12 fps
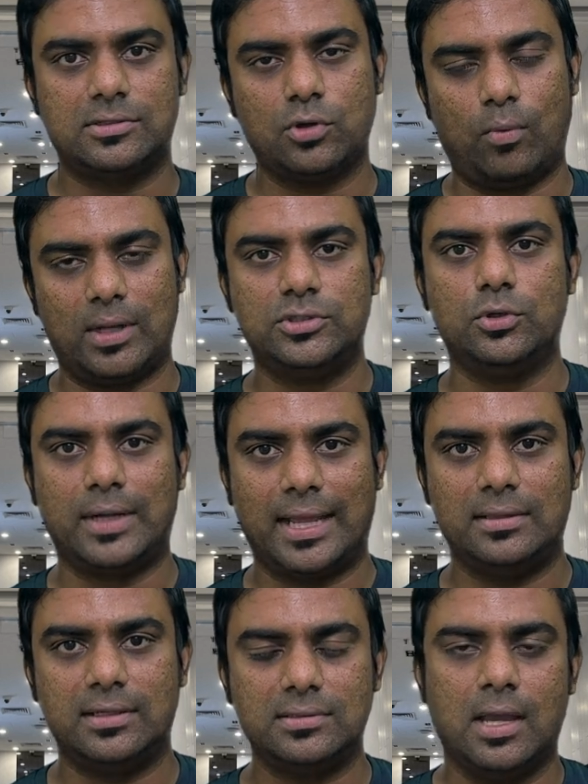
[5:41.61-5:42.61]
So once you take
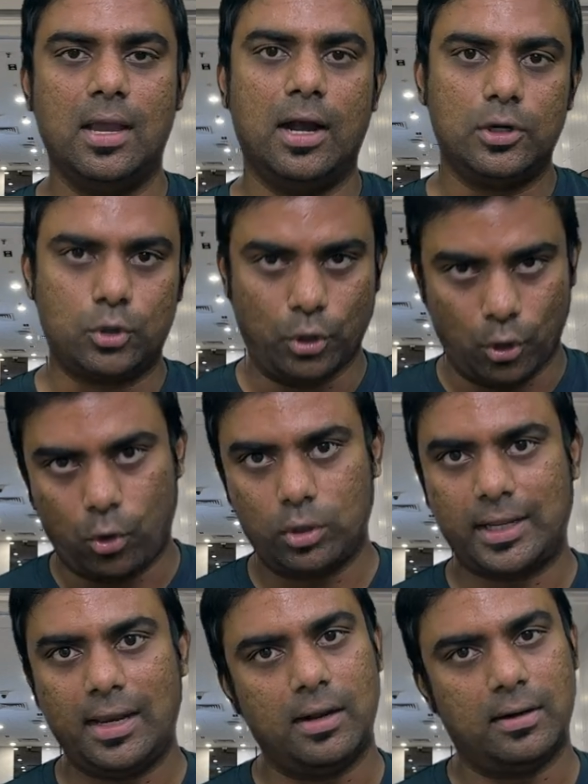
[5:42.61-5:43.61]
this to your
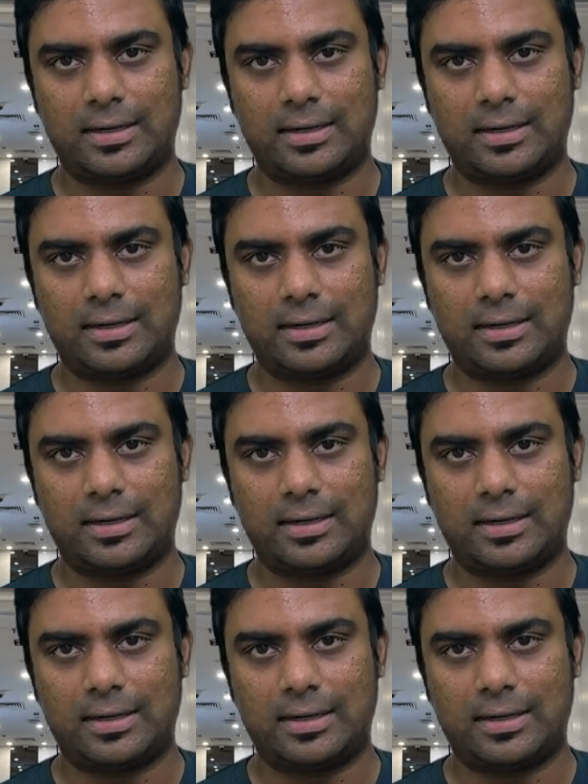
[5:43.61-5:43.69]
hotel,